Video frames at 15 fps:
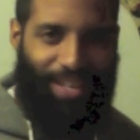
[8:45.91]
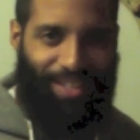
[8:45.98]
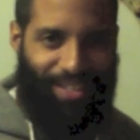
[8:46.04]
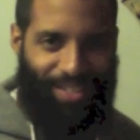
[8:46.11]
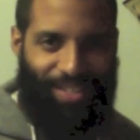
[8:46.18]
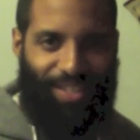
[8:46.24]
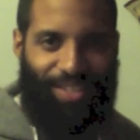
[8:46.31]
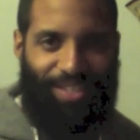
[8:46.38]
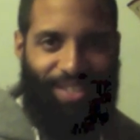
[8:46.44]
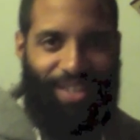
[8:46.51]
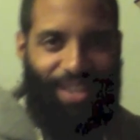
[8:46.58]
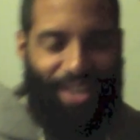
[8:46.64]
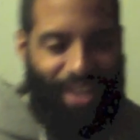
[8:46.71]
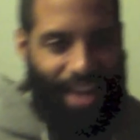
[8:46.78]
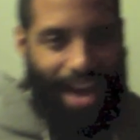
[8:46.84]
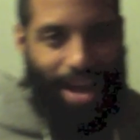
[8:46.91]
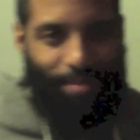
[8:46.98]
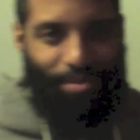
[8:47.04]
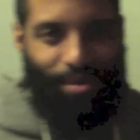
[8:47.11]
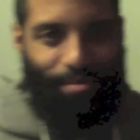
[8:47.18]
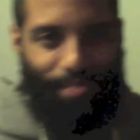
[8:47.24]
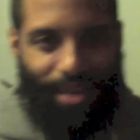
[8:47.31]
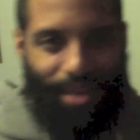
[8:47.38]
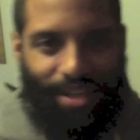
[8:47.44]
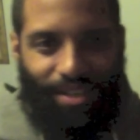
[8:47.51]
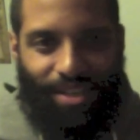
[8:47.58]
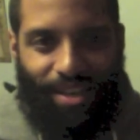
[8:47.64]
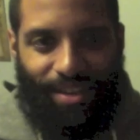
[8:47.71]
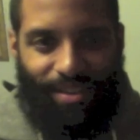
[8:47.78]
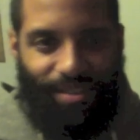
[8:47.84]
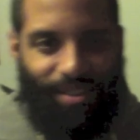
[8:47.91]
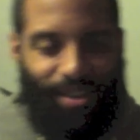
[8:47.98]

These these God put bees on the